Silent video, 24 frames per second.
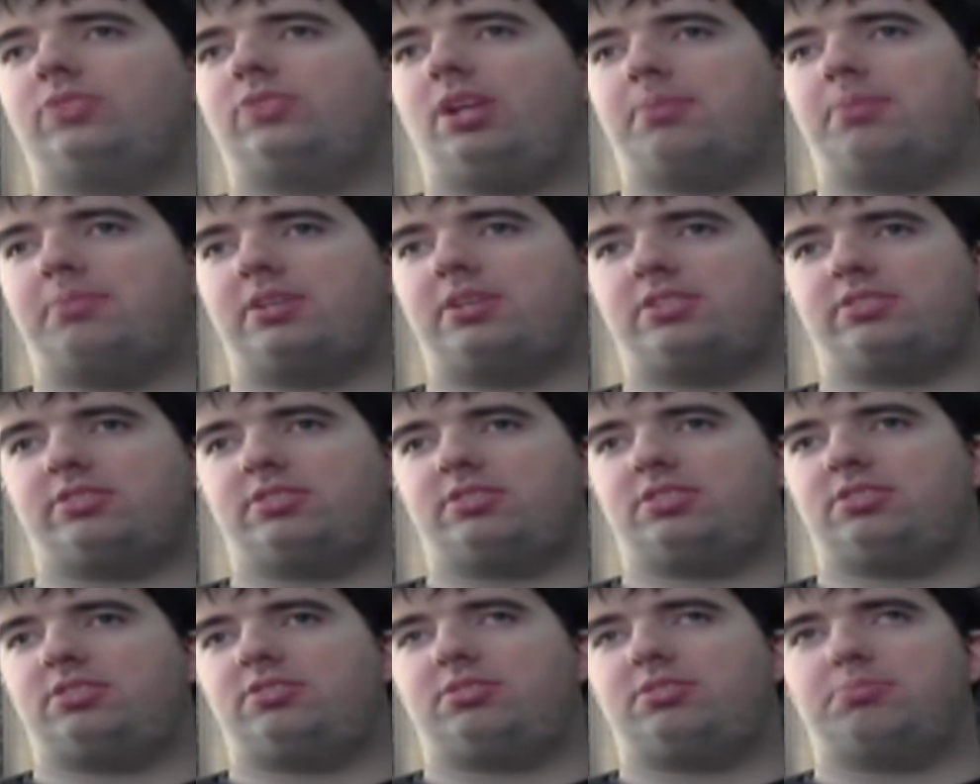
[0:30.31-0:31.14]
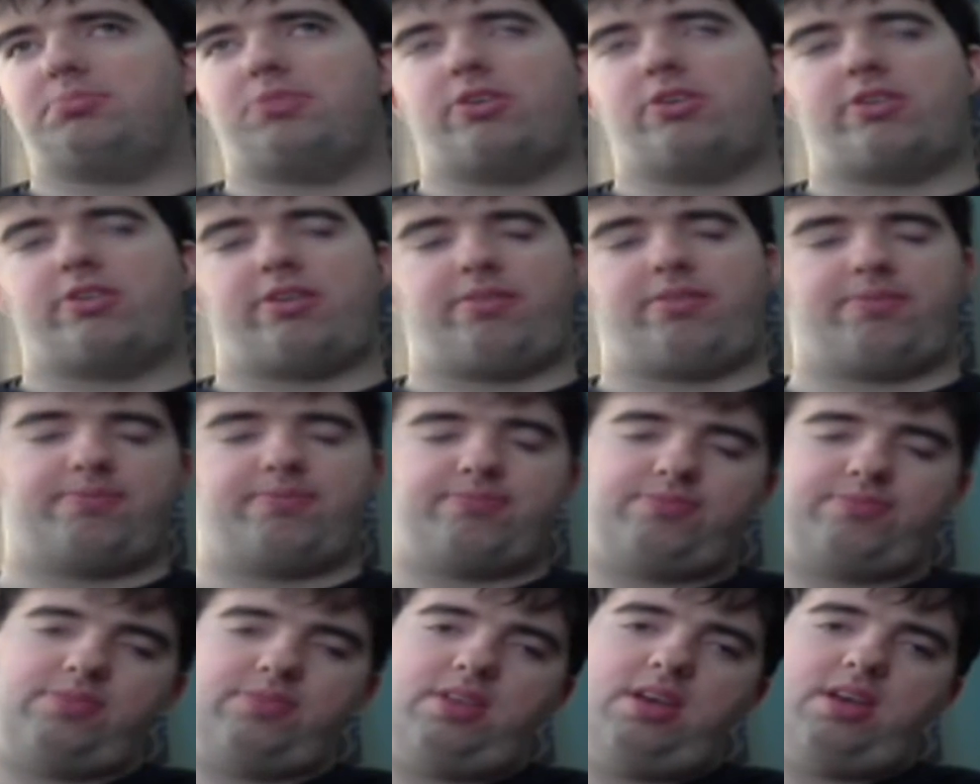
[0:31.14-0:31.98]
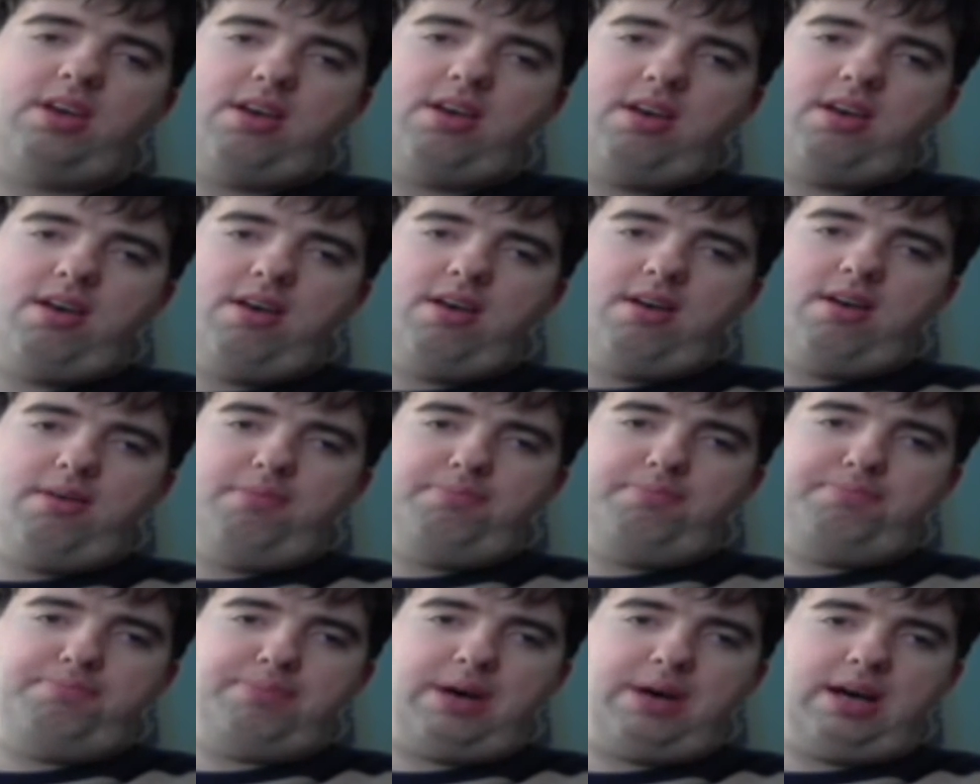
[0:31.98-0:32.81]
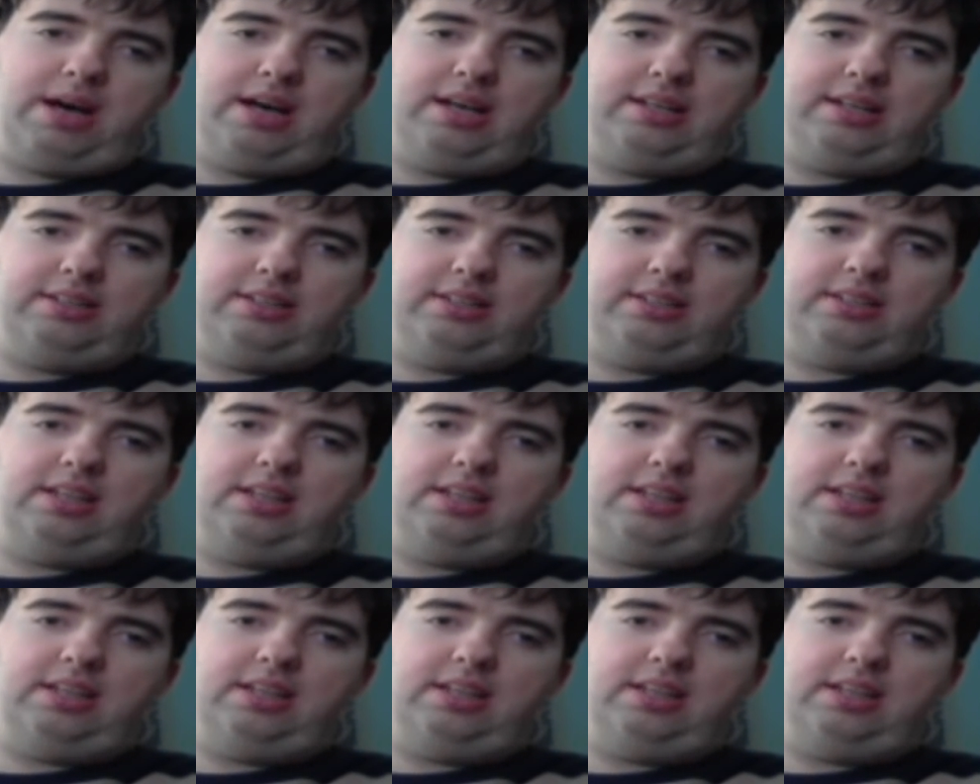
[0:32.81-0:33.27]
I might do it tomorrow. But